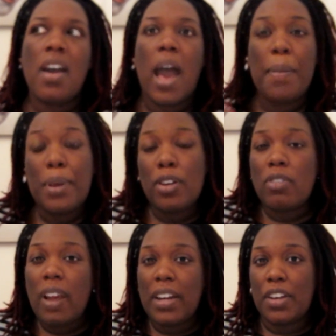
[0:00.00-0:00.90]
I plan
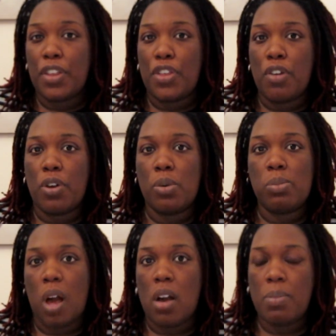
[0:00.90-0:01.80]
on writing a thorough
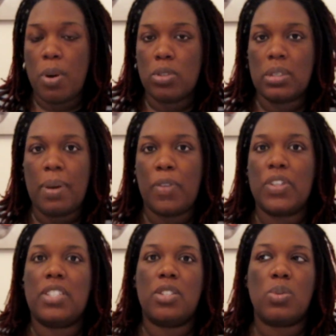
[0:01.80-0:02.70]
blog post about
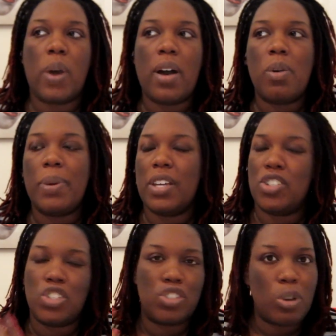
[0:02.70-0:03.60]
this as well, but
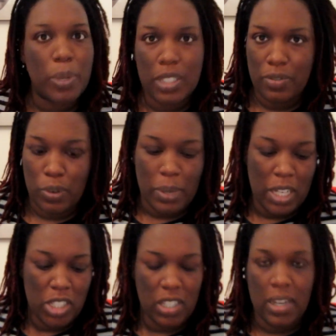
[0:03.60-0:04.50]
it's just so much
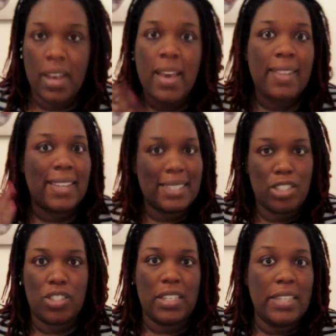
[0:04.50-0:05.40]
information that it's
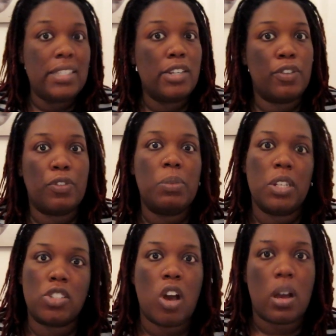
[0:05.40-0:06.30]
just easier for me
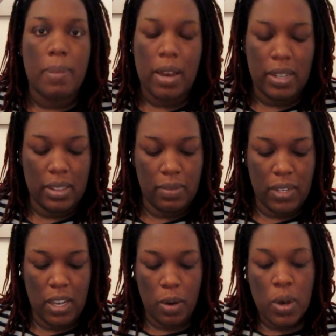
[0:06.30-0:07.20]
to talk about it in the
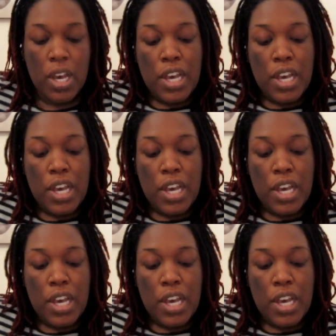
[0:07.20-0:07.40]
video.